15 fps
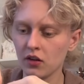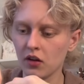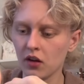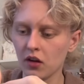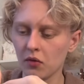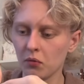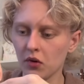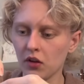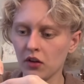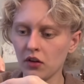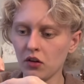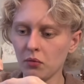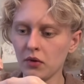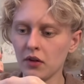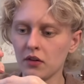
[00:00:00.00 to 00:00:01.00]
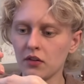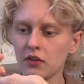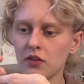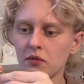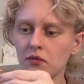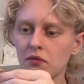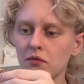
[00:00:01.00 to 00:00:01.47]
a little bit
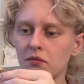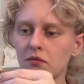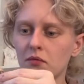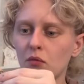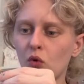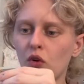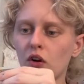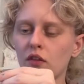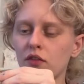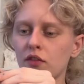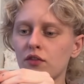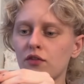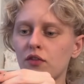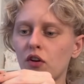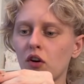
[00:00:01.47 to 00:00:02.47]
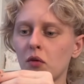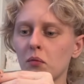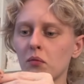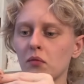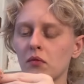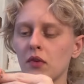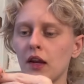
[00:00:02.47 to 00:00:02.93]
more of a
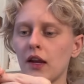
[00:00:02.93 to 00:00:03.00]
firm